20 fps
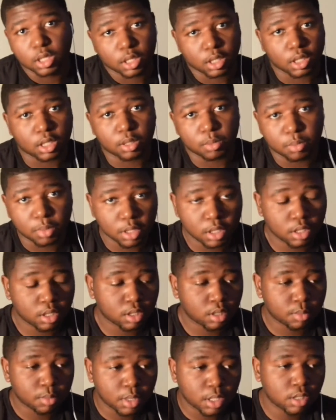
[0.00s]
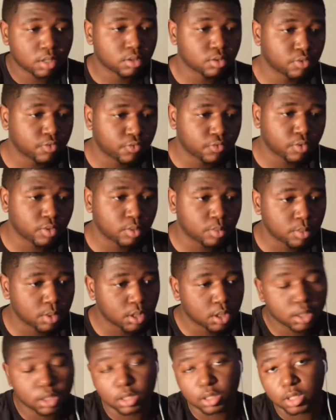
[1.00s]
get bigger and better, you feel
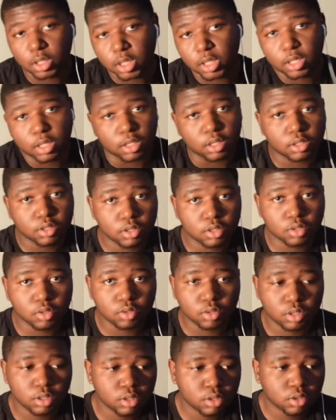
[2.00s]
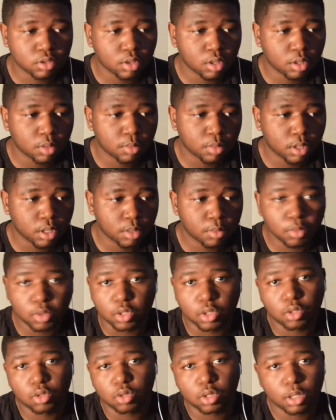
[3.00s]
me? And this is only a start, bro. I'm
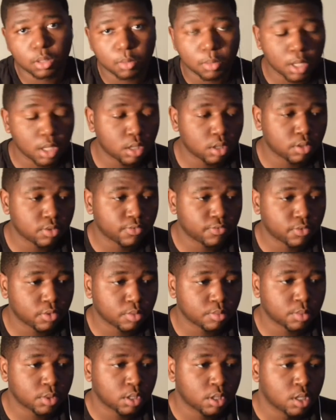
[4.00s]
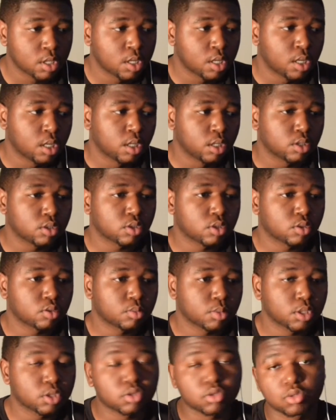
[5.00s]
only gonna get better, you feel me? So
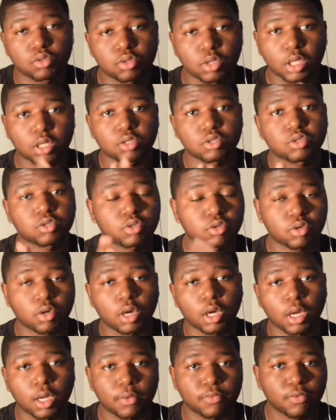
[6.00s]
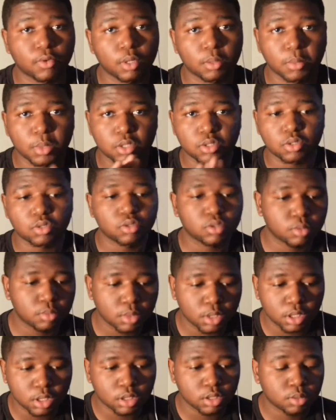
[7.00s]
make sure you like, subscribe, follow my social
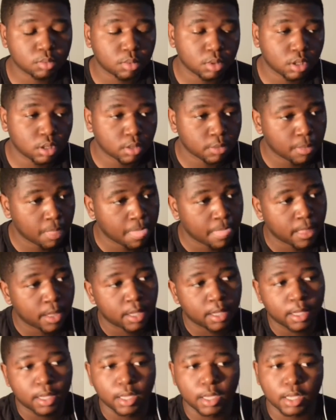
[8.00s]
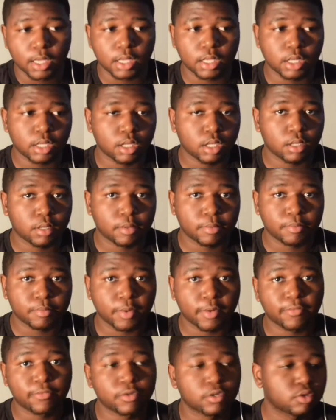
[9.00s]
medias, bro. And
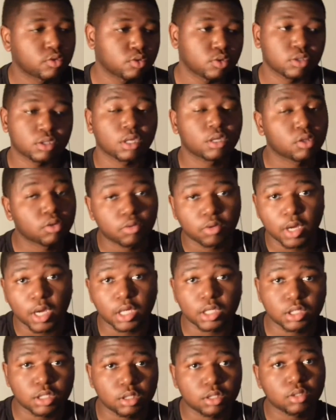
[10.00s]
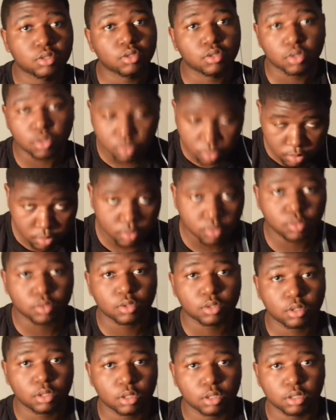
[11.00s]
I'm finna do this other reaction, so
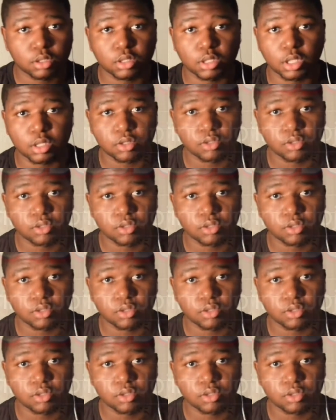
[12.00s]
stay